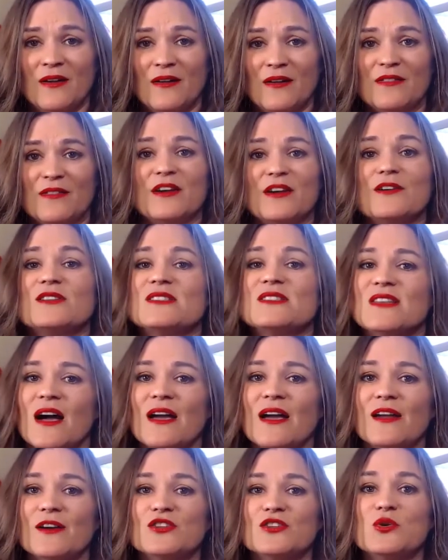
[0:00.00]
Their
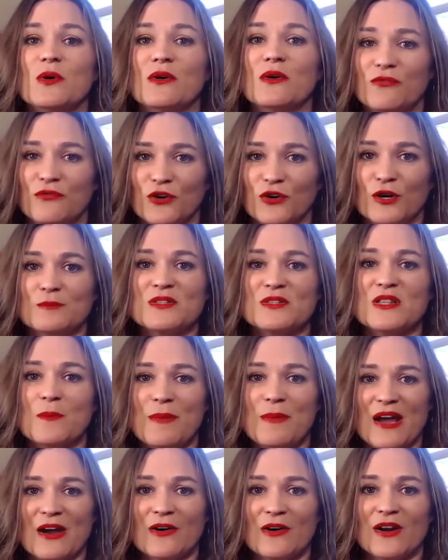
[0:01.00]
desire to affirm to the
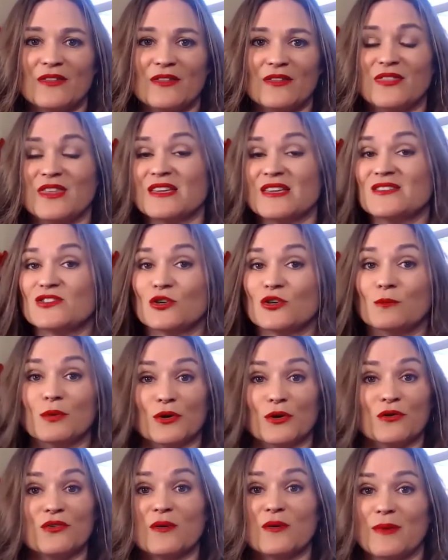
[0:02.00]
parent that they still
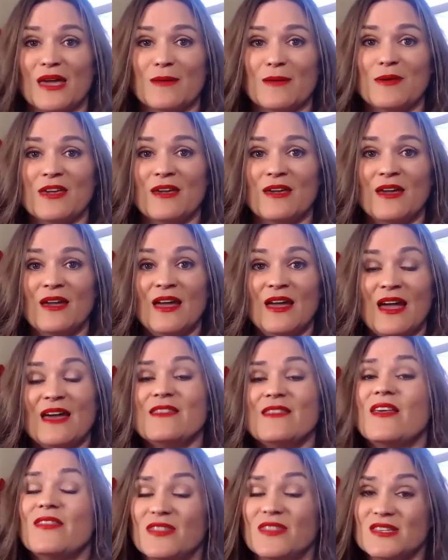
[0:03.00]
birthed a baby and
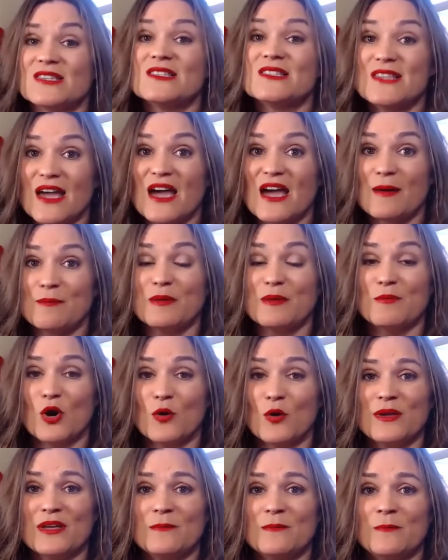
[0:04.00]
that this is a happy
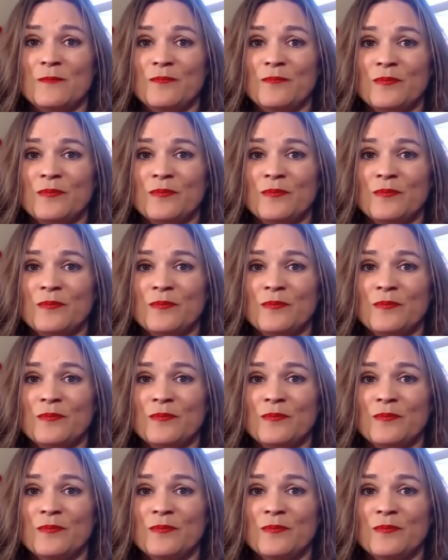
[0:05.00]
moment.